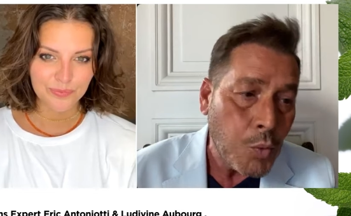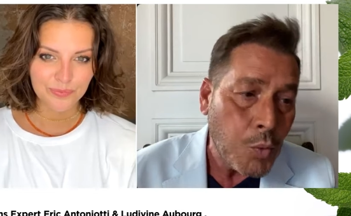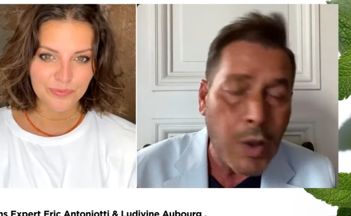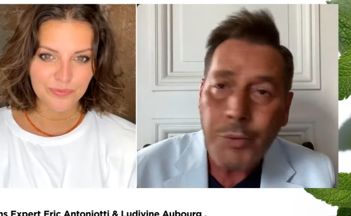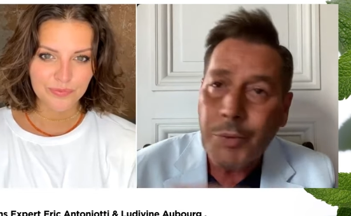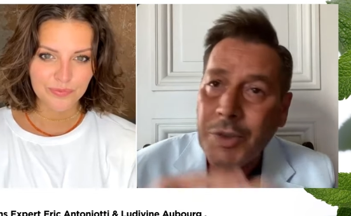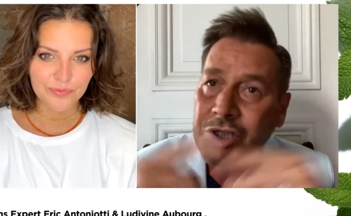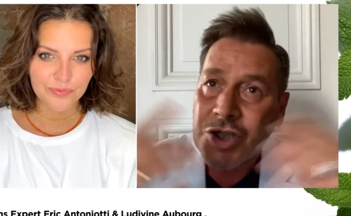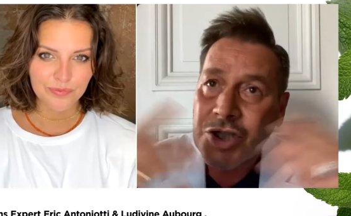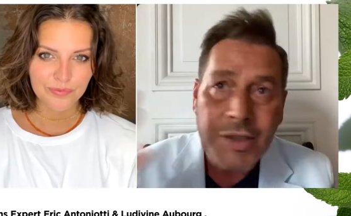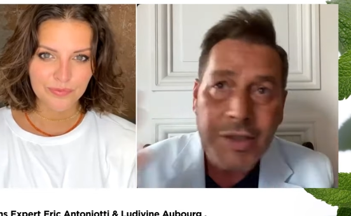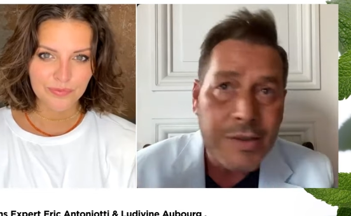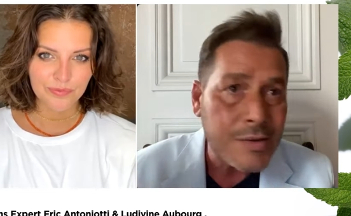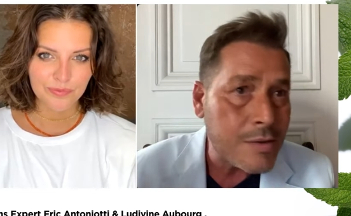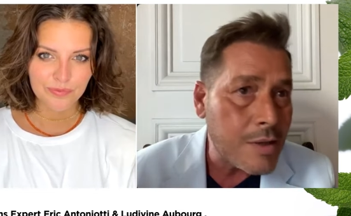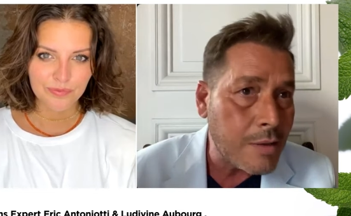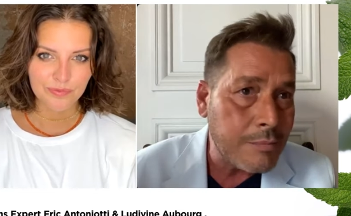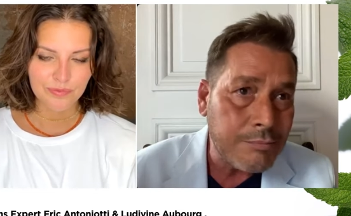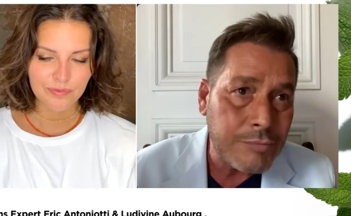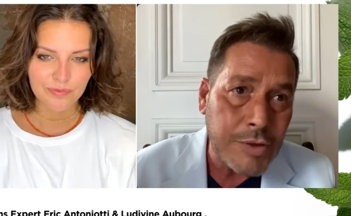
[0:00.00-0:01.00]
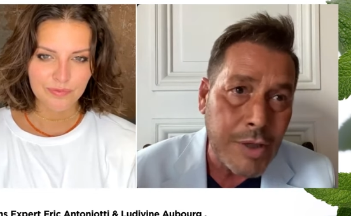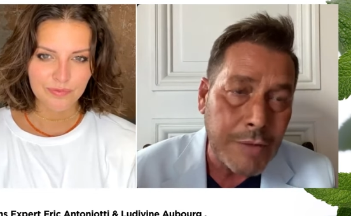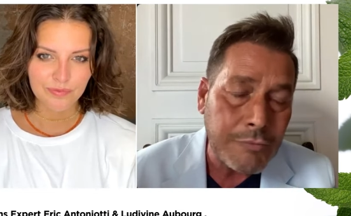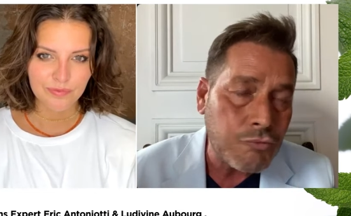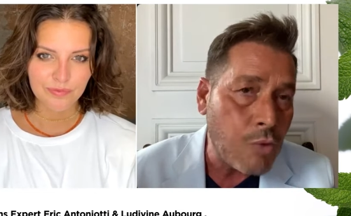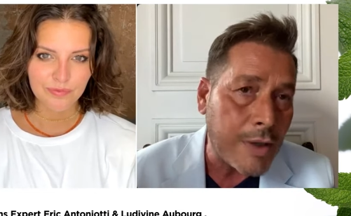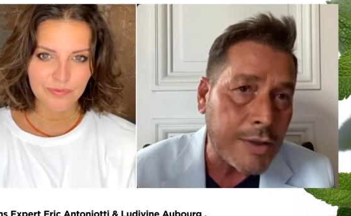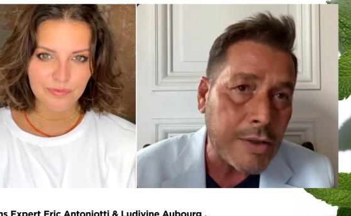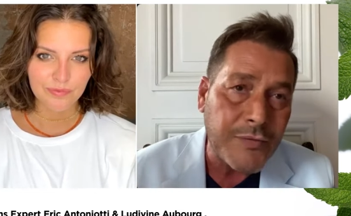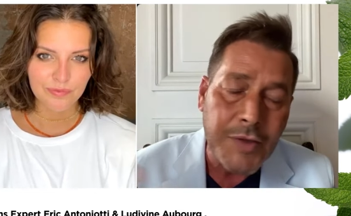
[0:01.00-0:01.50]
Speaker 1: one which is the
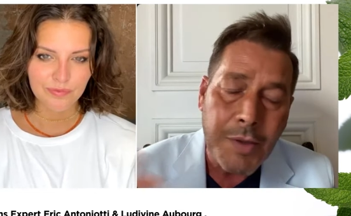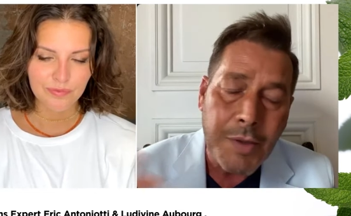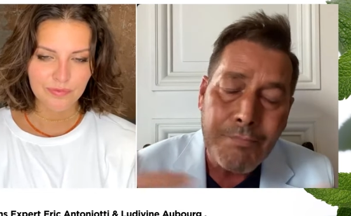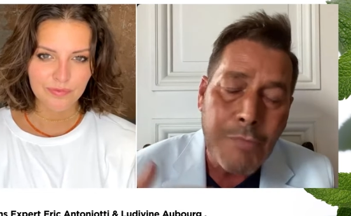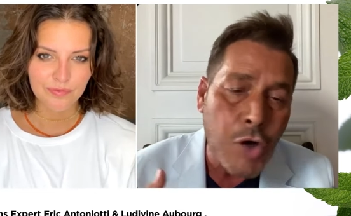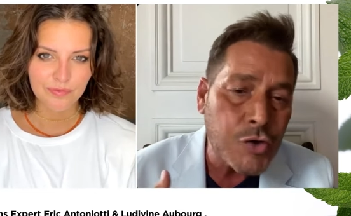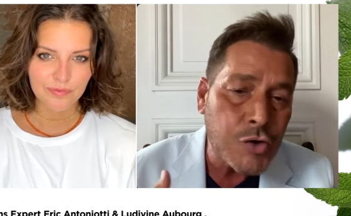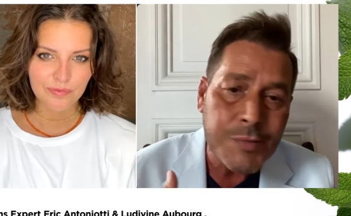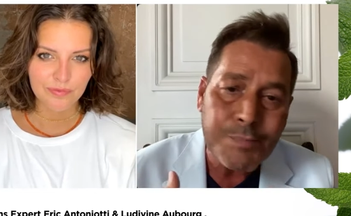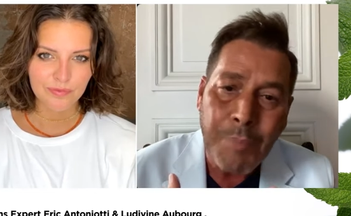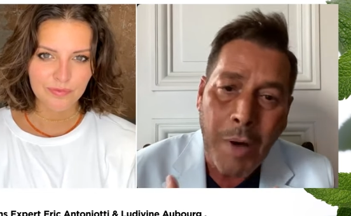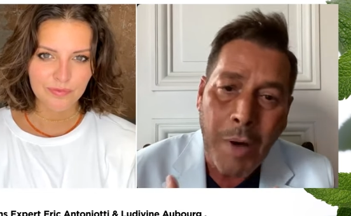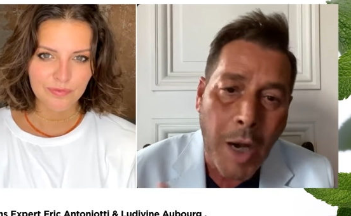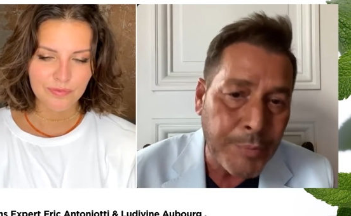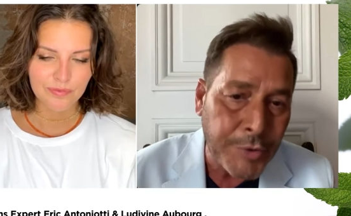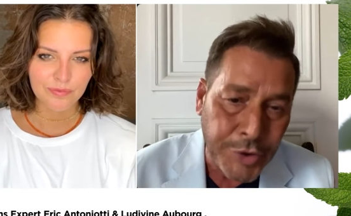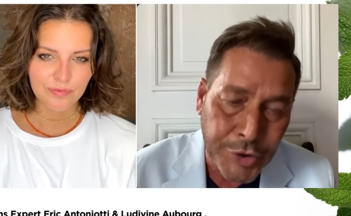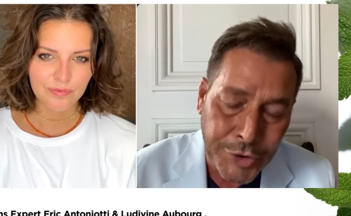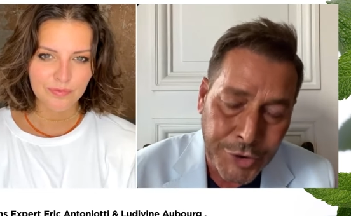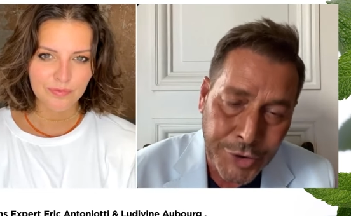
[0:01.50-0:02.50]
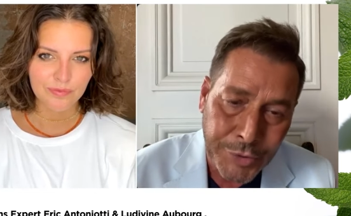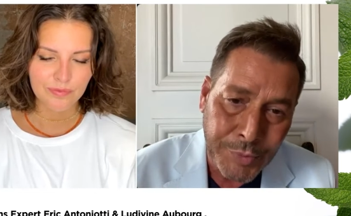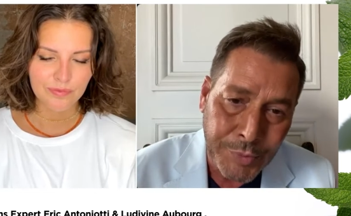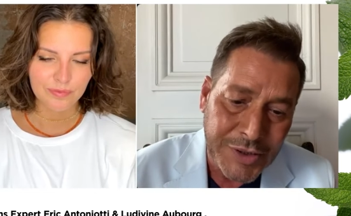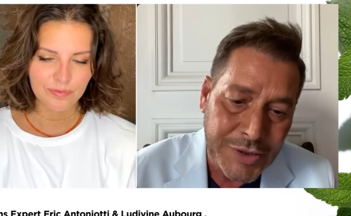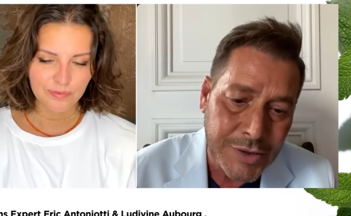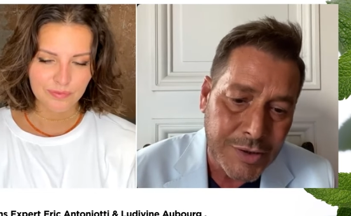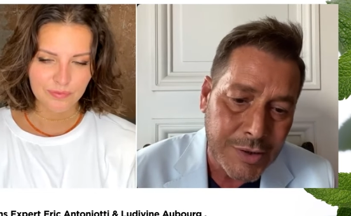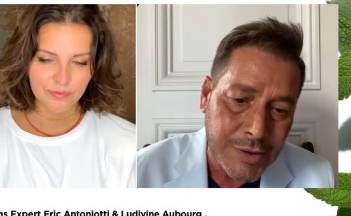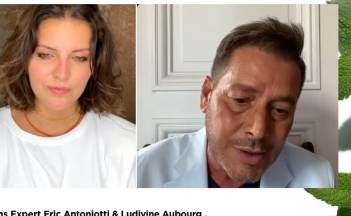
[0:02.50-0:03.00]
one of the most popular,
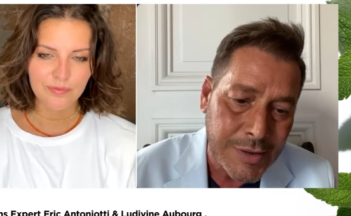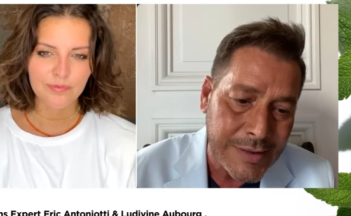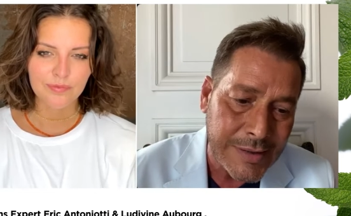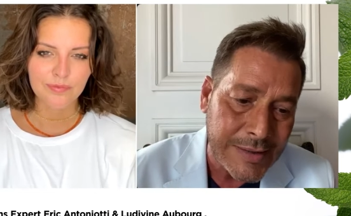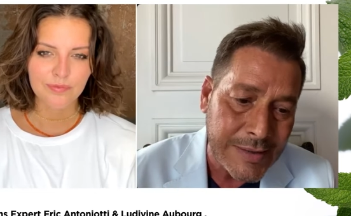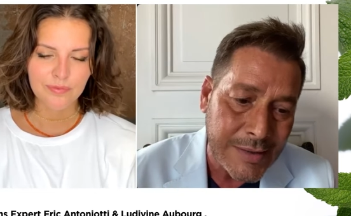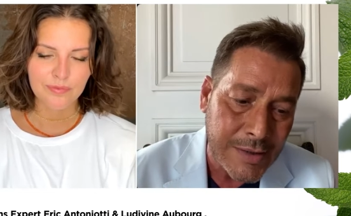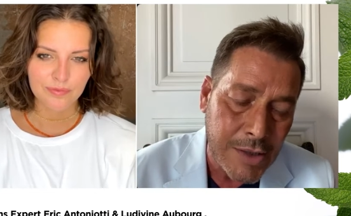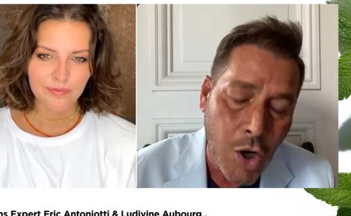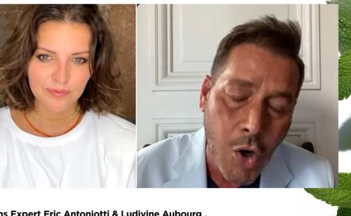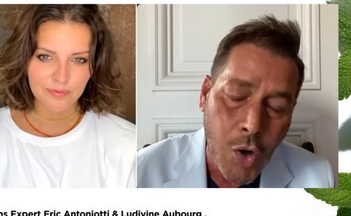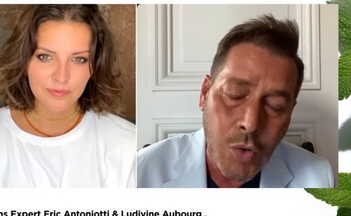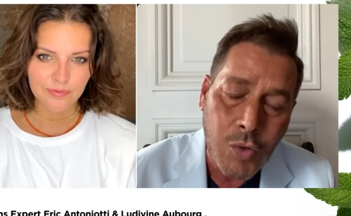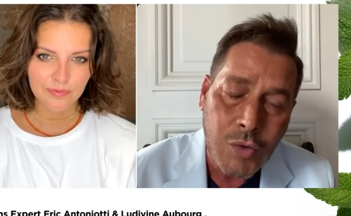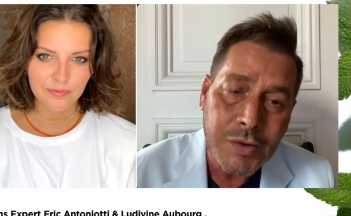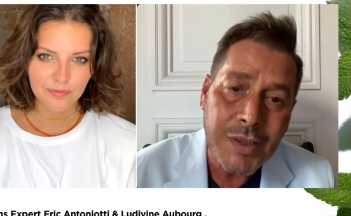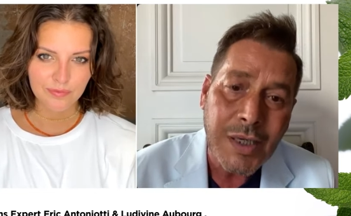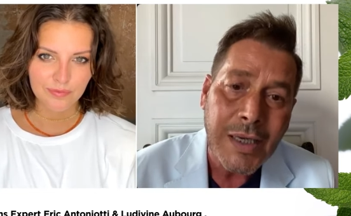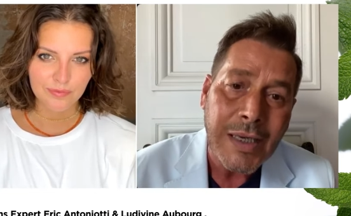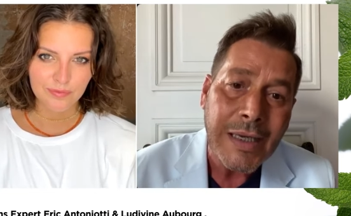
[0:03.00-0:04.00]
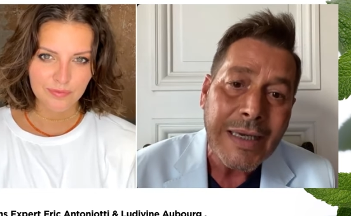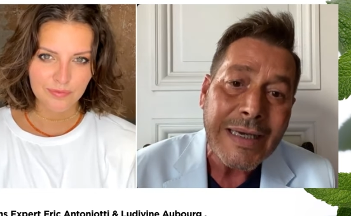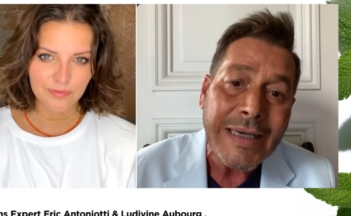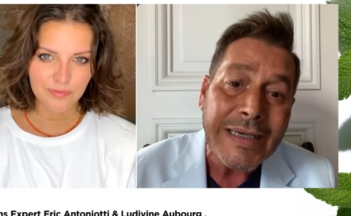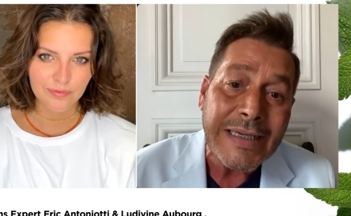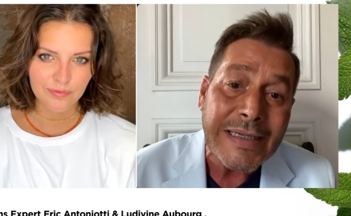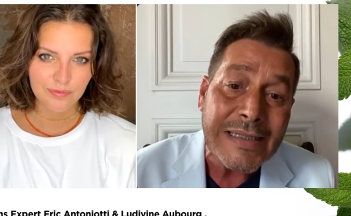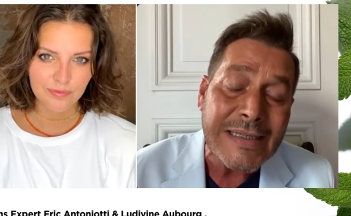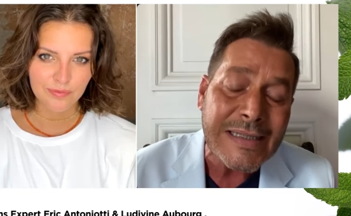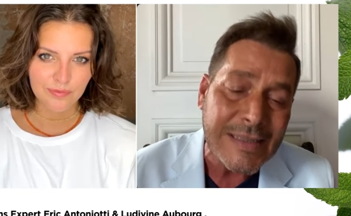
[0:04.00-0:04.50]
which is called
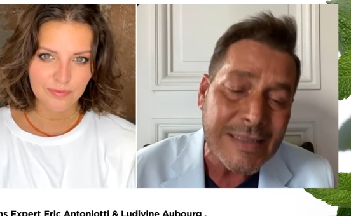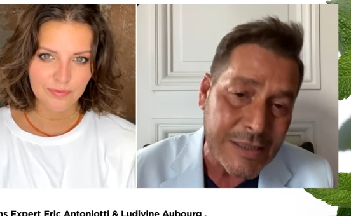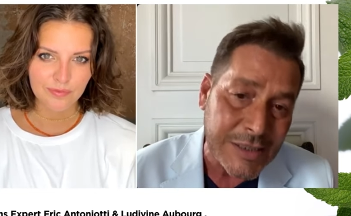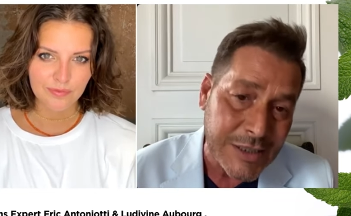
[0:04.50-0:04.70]
Instant